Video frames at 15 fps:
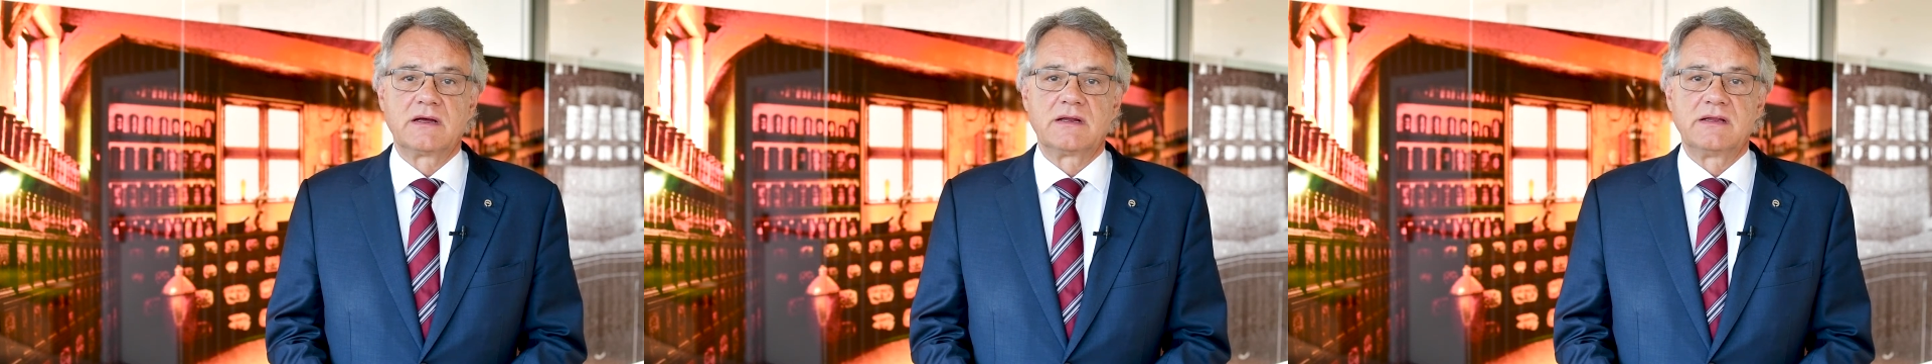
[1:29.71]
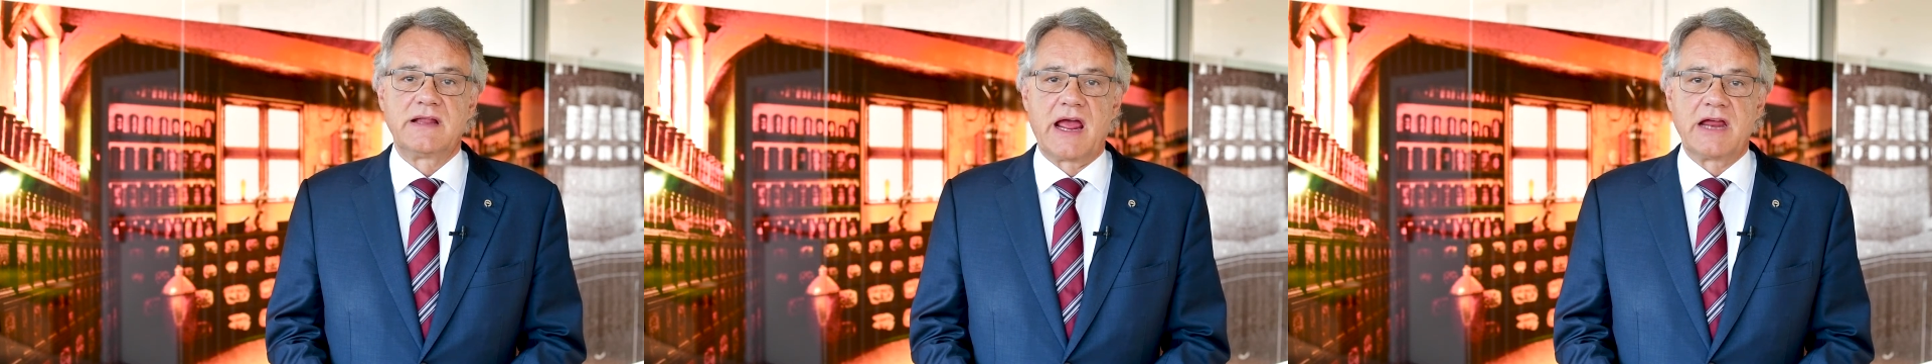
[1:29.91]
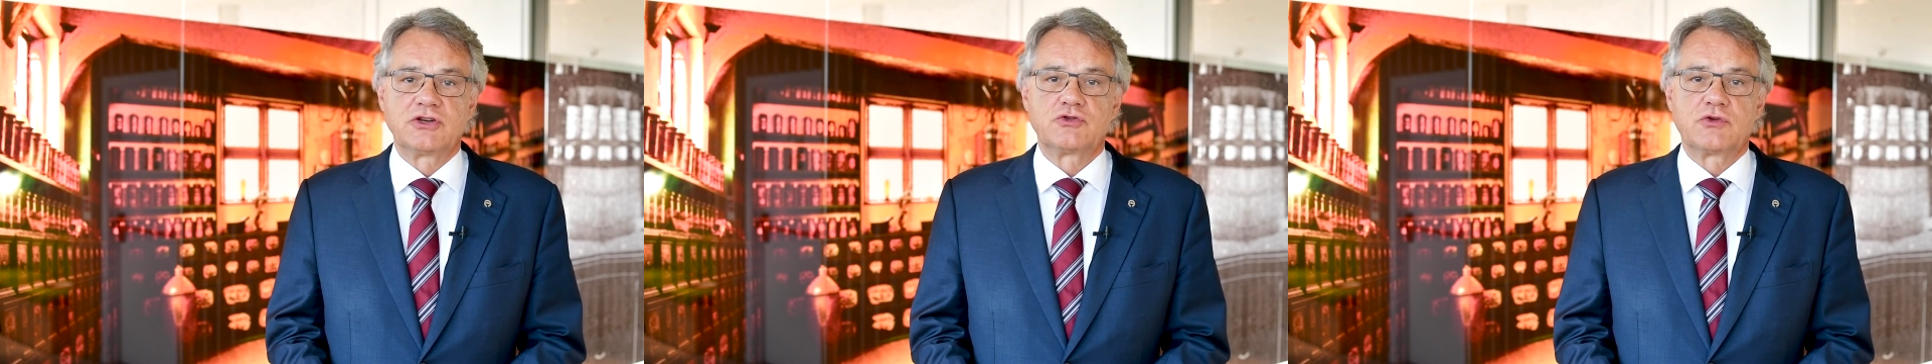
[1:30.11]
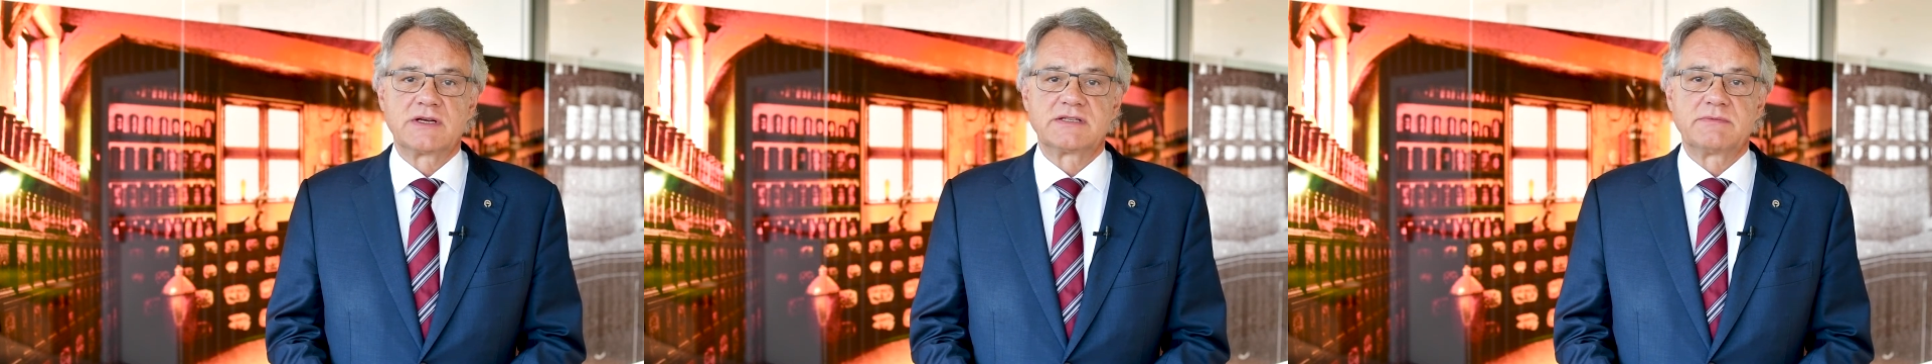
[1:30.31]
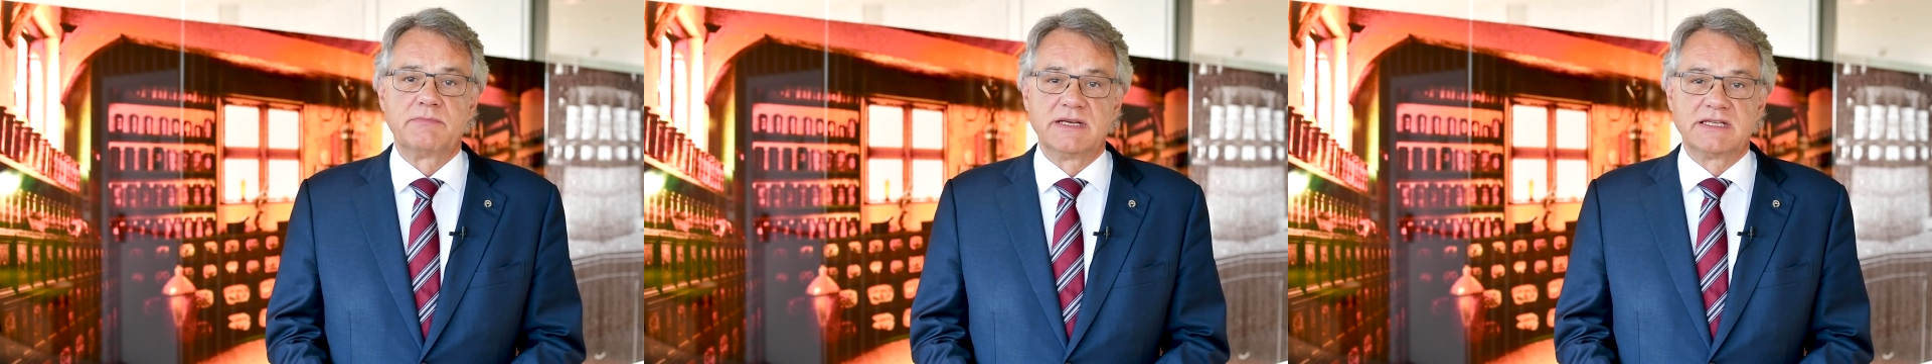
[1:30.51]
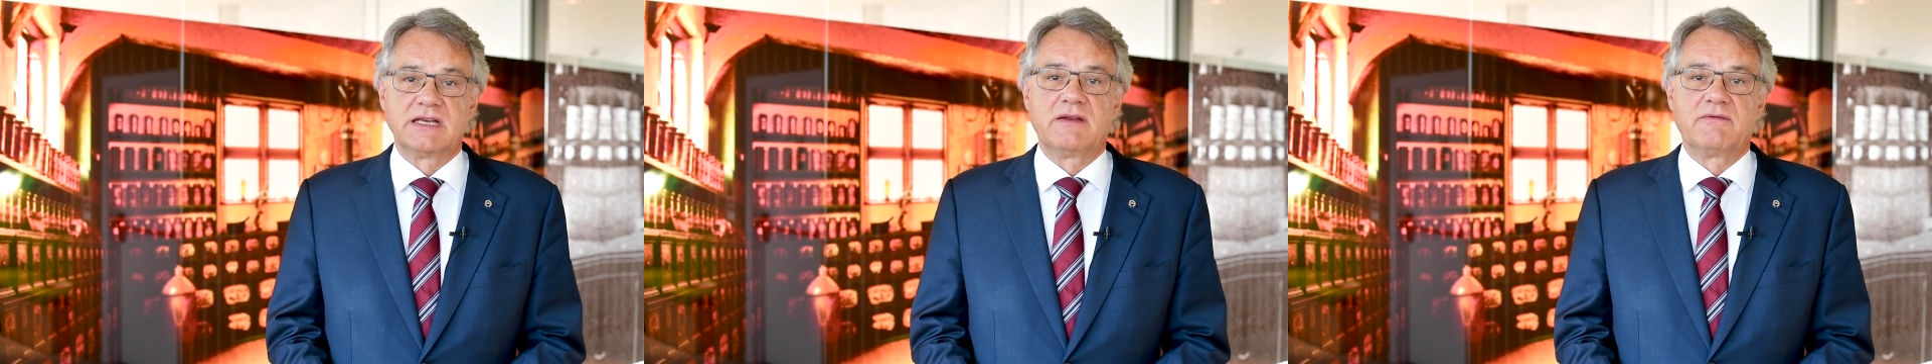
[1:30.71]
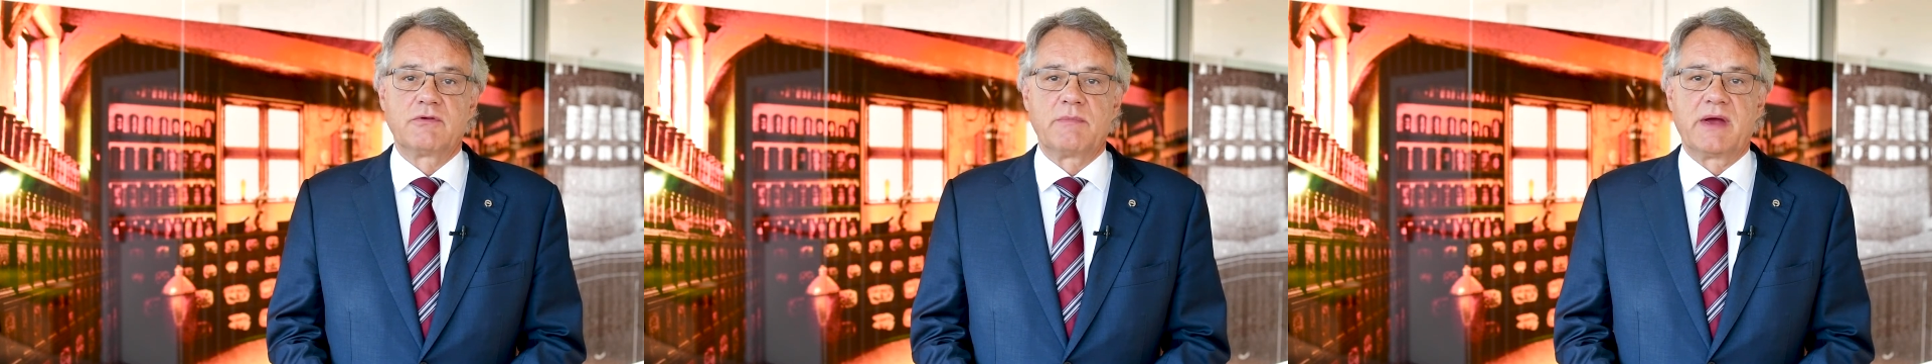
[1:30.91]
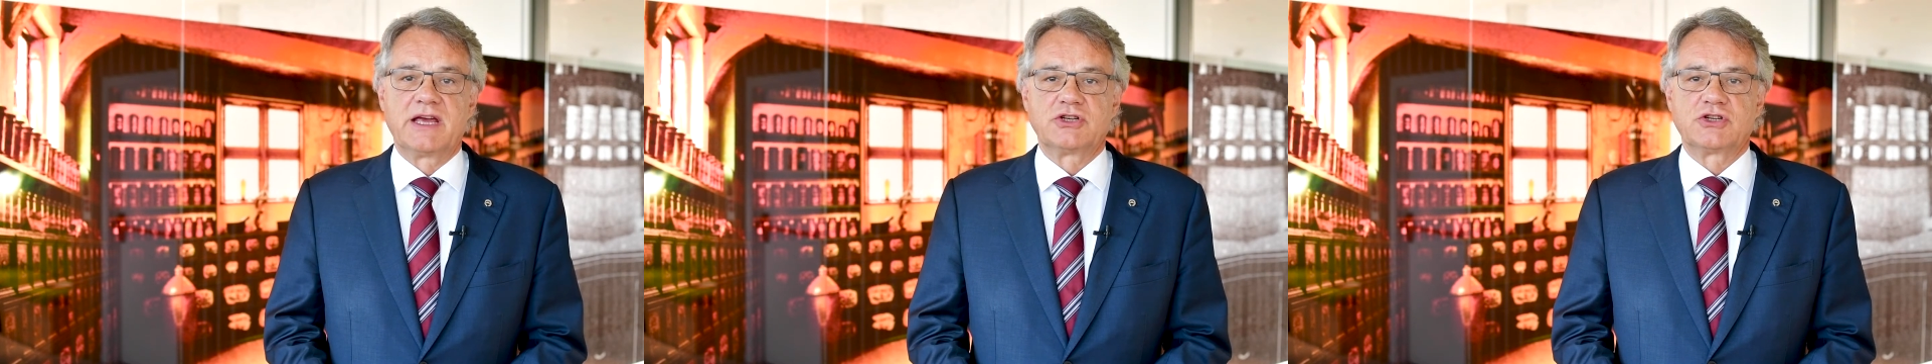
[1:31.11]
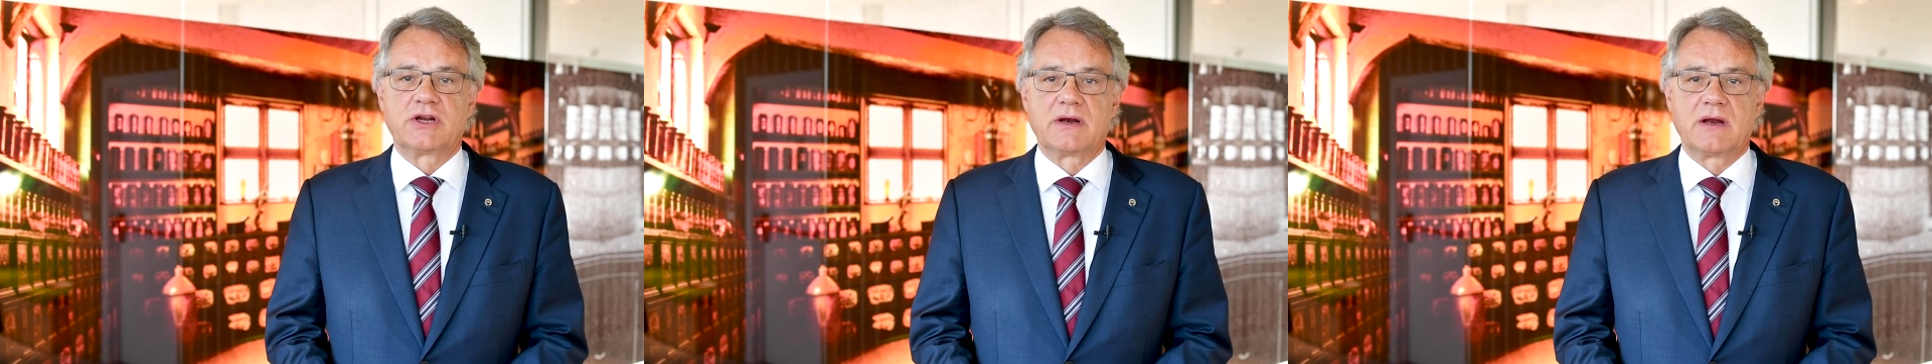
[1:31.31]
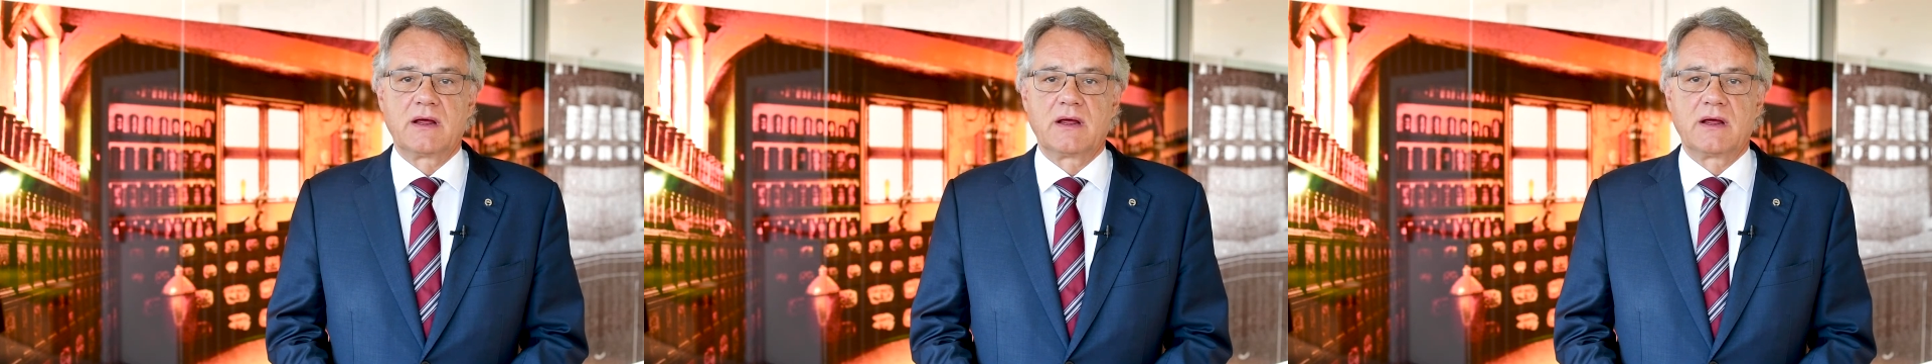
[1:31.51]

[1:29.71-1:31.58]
dangerous misinformation.